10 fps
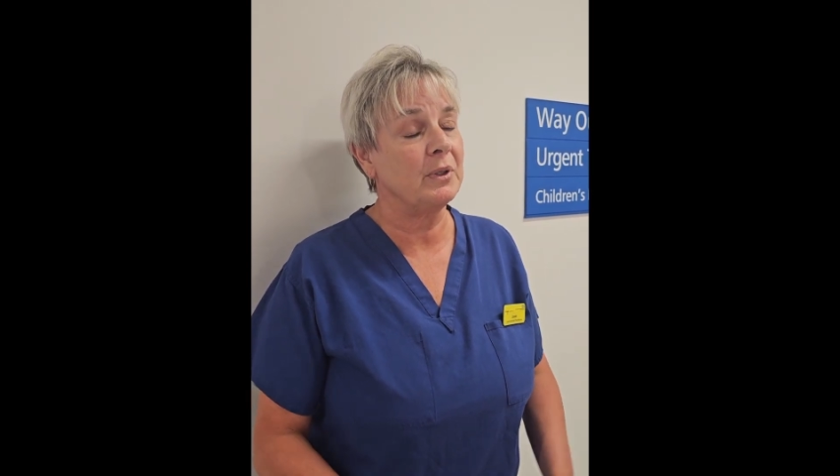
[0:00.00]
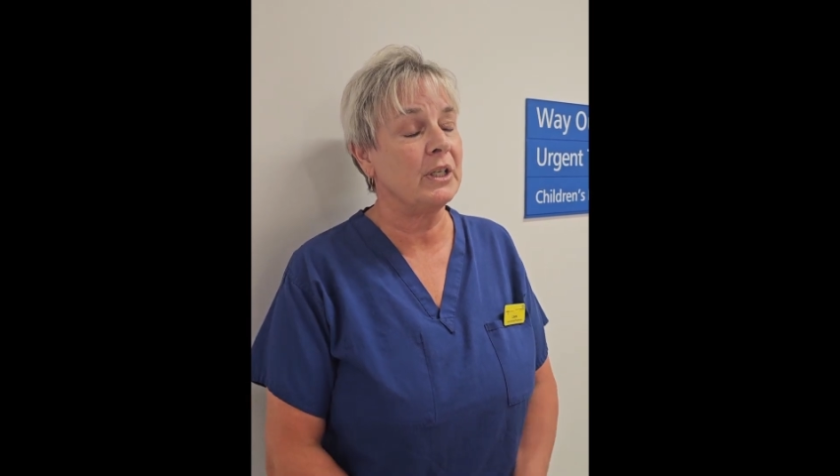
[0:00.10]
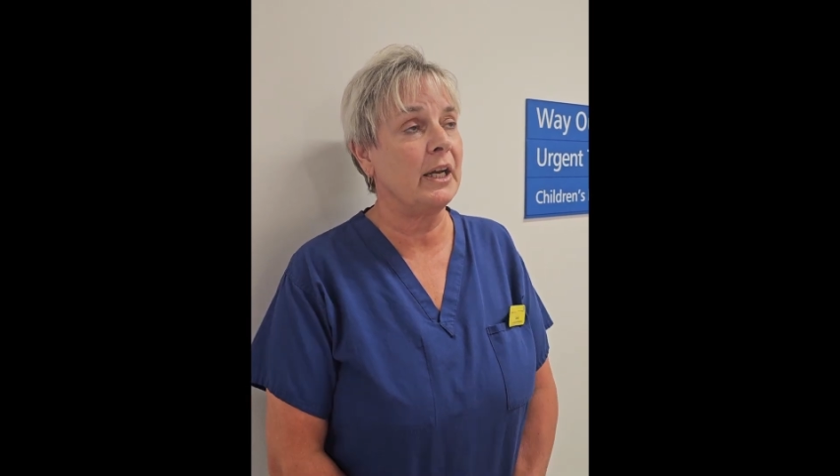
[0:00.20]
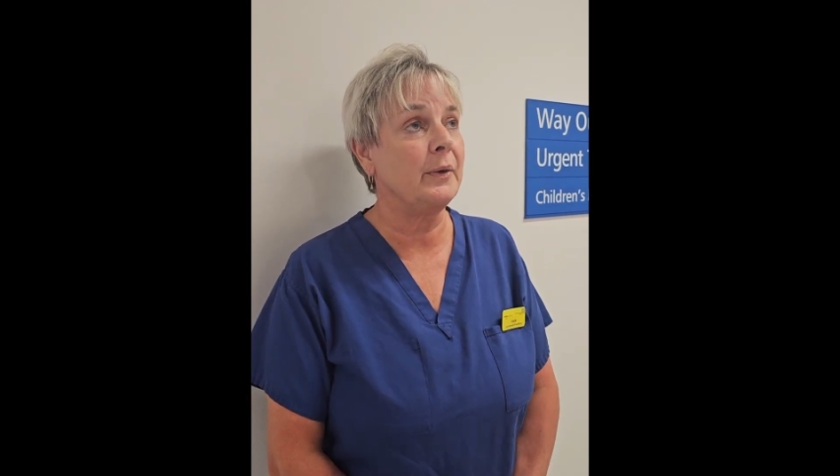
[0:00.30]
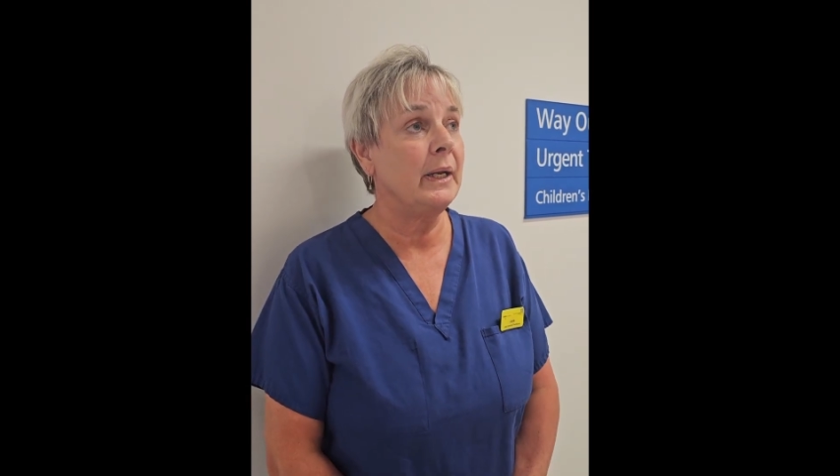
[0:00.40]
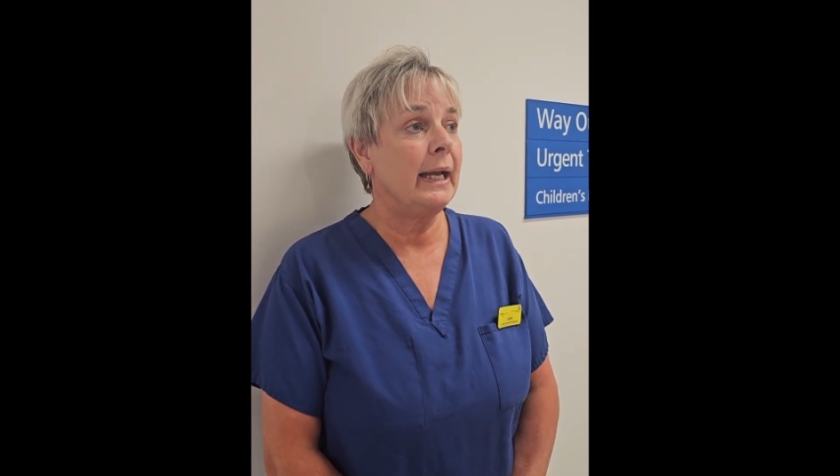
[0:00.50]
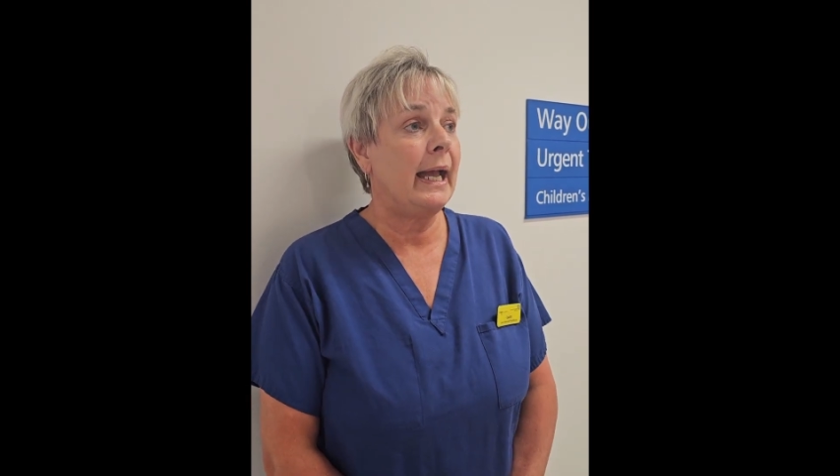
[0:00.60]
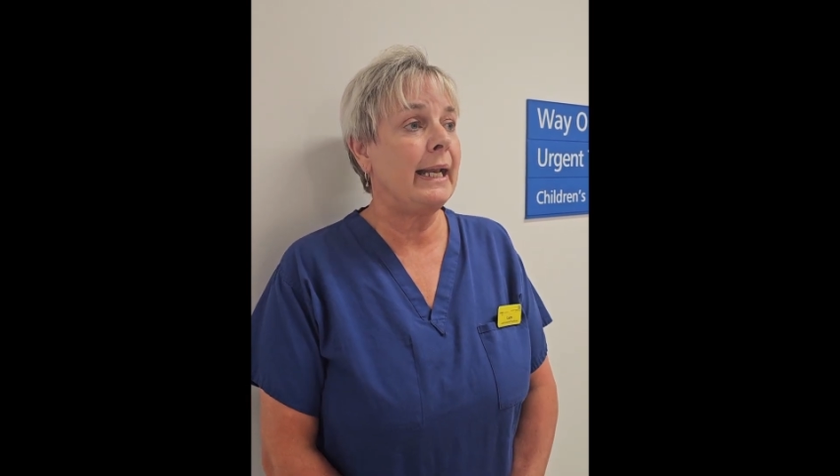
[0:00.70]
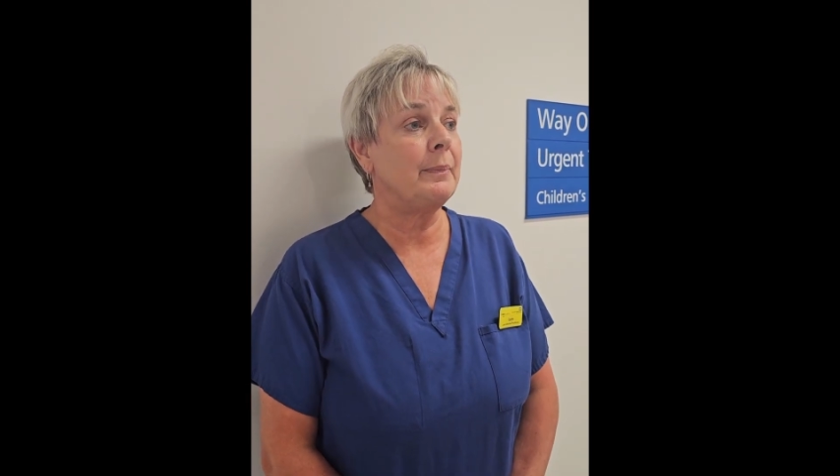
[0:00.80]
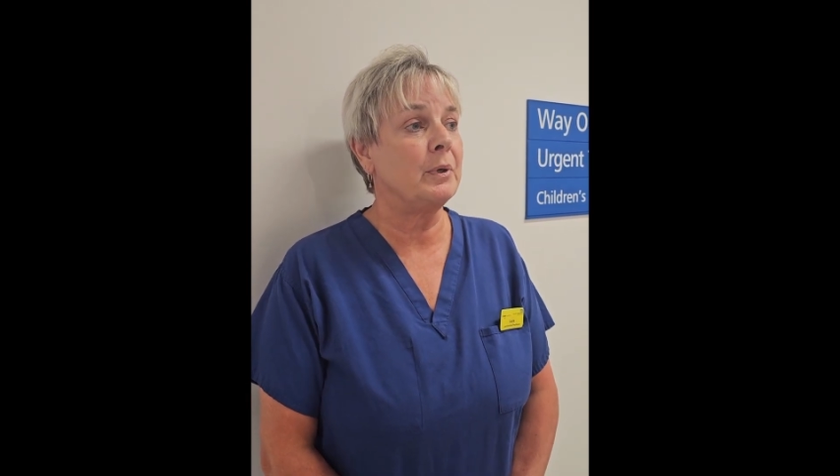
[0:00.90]
So
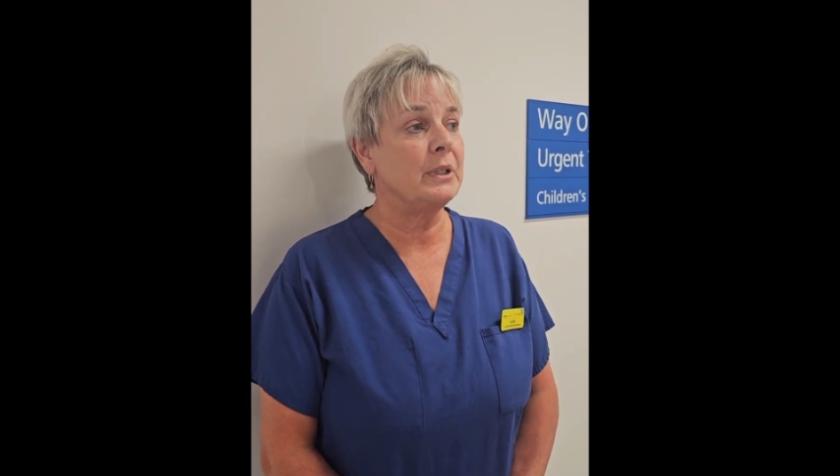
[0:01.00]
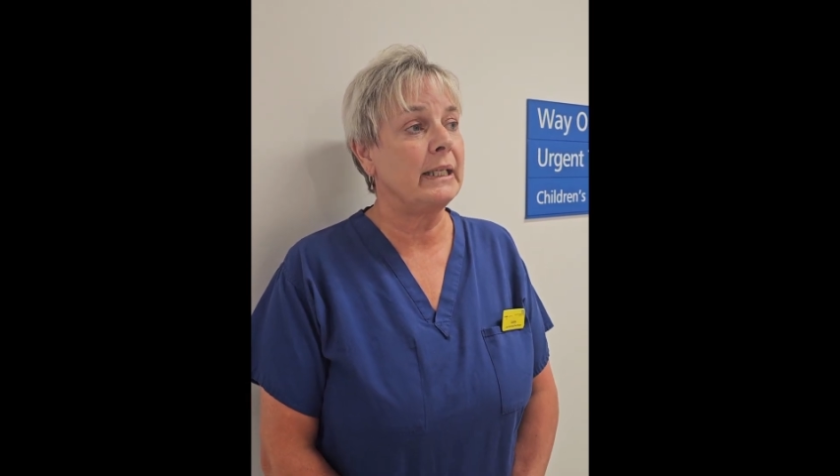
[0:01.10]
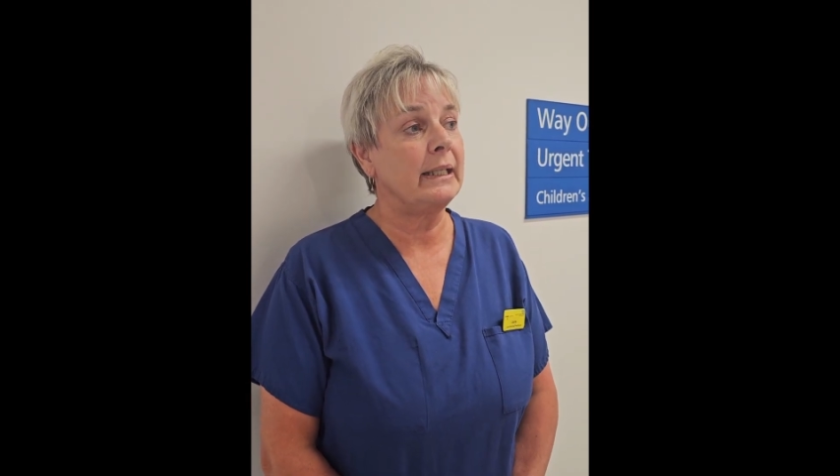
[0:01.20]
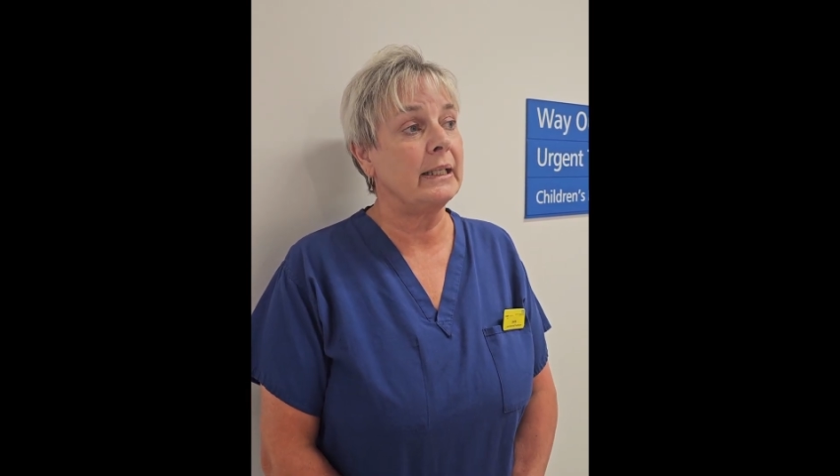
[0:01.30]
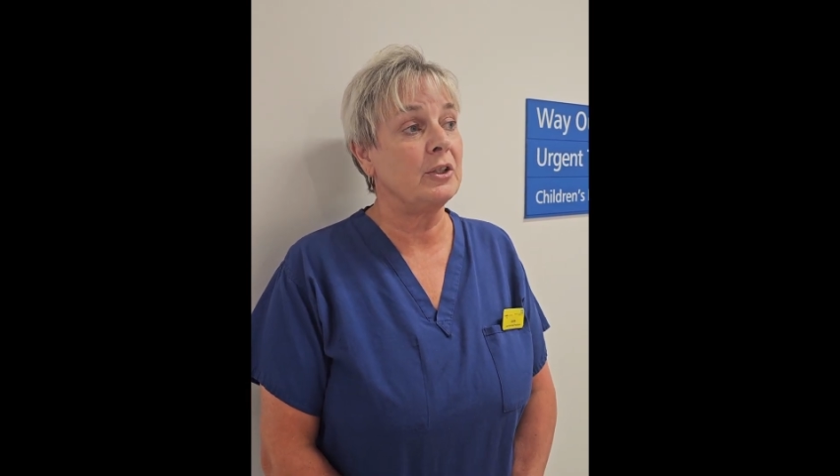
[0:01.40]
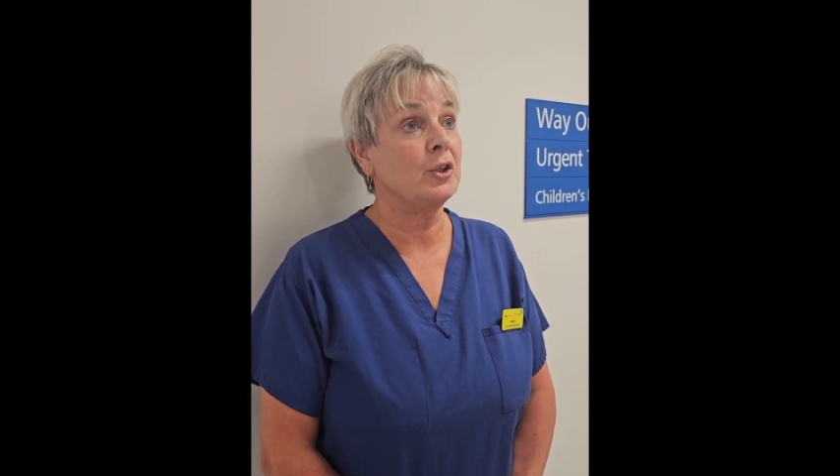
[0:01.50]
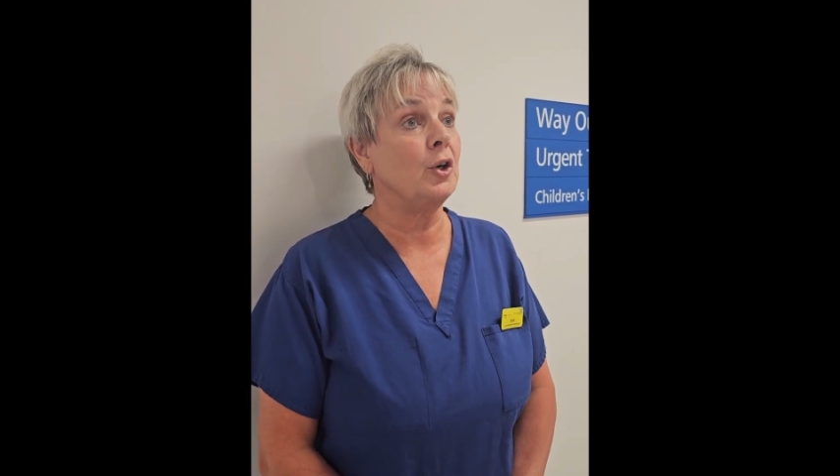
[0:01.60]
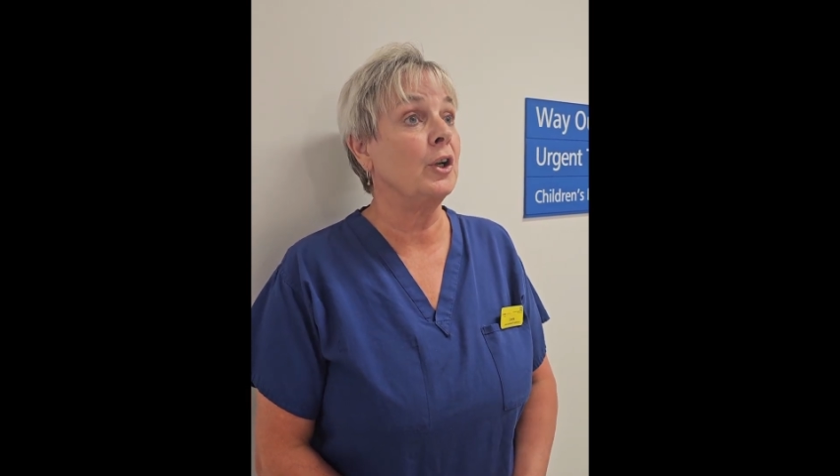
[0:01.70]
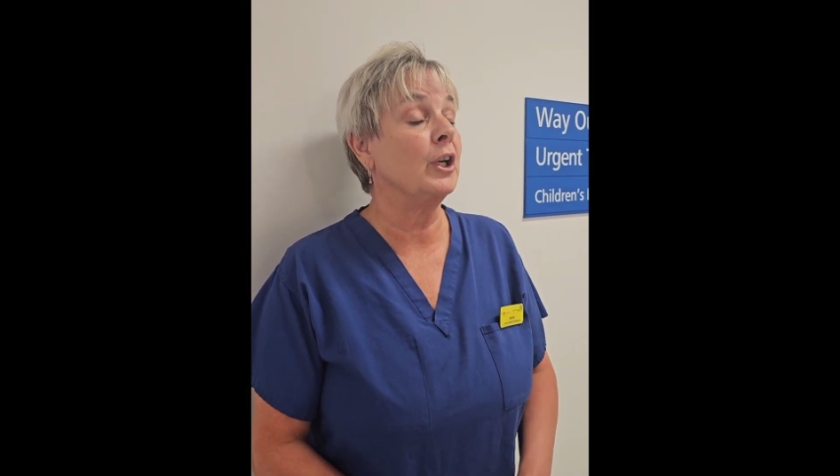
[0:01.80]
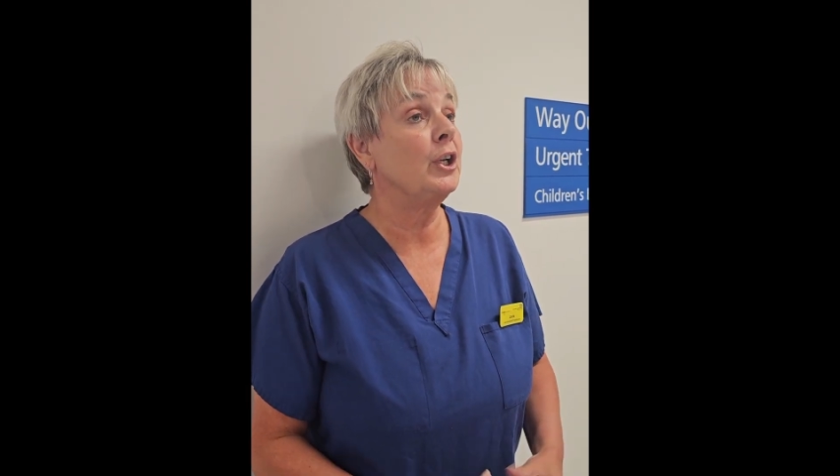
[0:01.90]
anybody that's
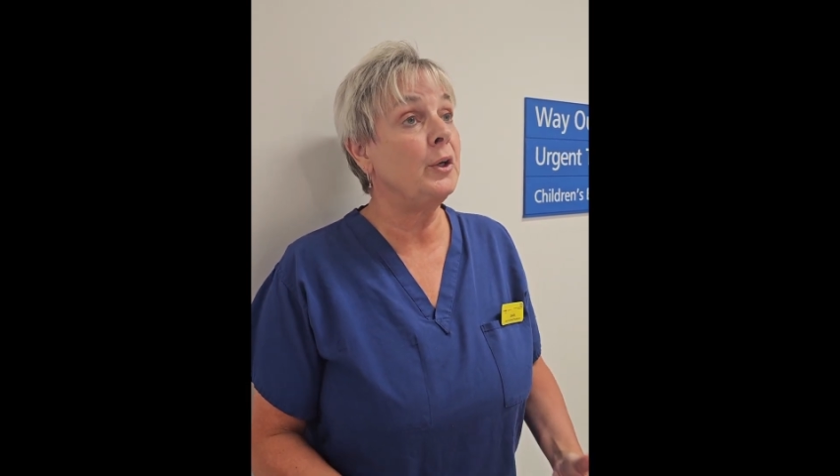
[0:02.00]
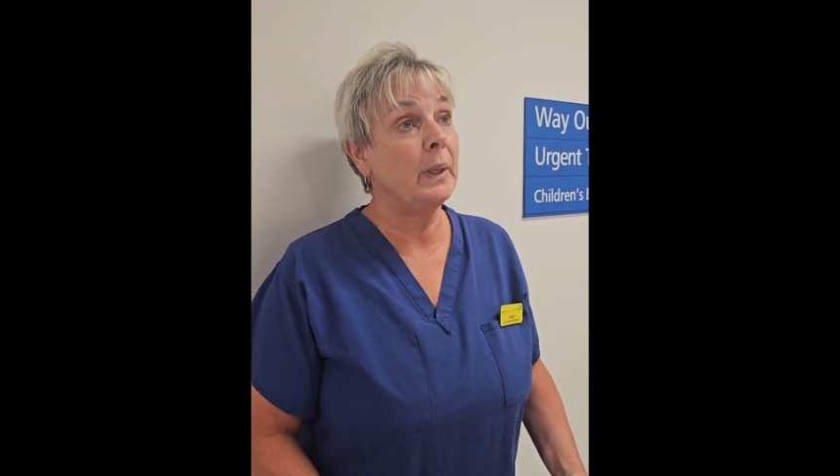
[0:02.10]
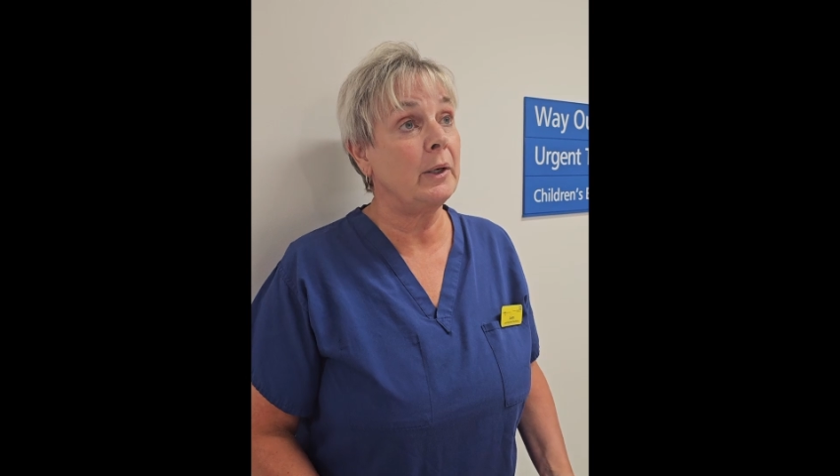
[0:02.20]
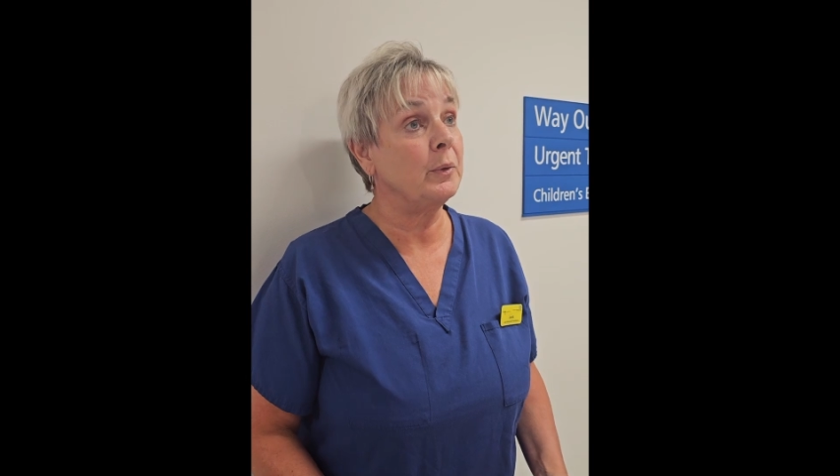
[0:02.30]
got an acute